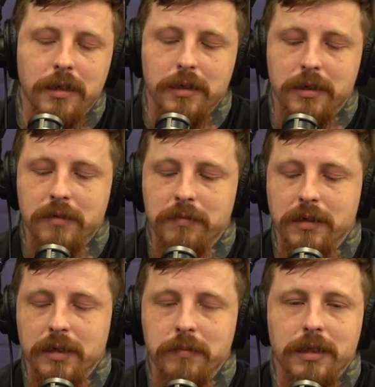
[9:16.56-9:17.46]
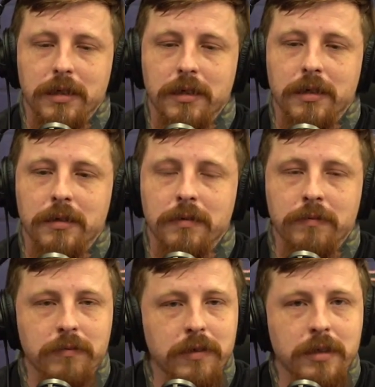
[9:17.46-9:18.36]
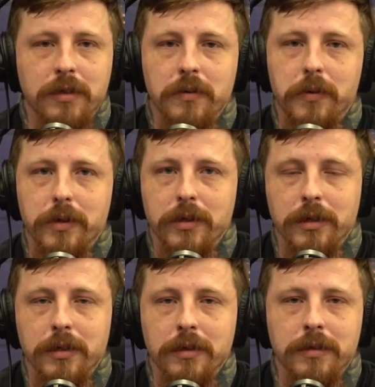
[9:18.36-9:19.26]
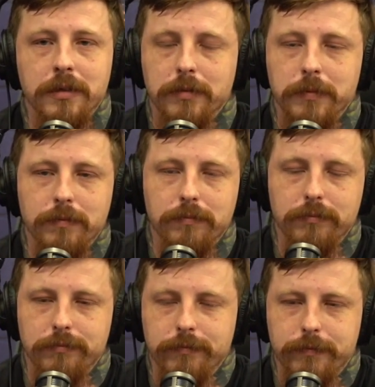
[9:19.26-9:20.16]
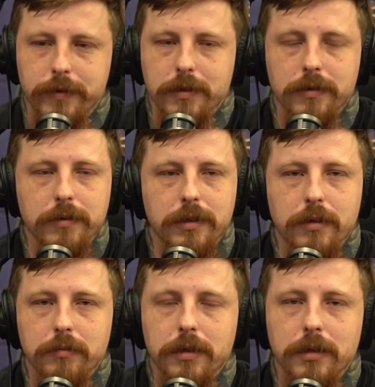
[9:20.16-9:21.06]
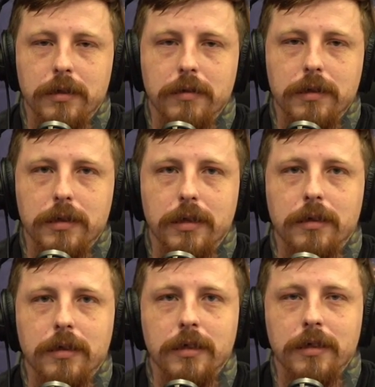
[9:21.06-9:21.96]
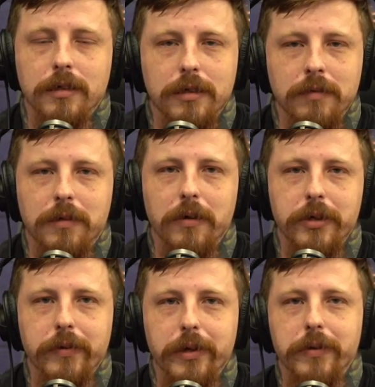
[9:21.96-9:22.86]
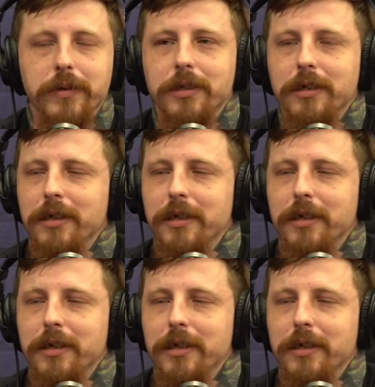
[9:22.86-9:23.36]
Team Sami Zayn, Randy Orton. I mean, fuck the Uso, but he's there. And then Team Cody Rhodes.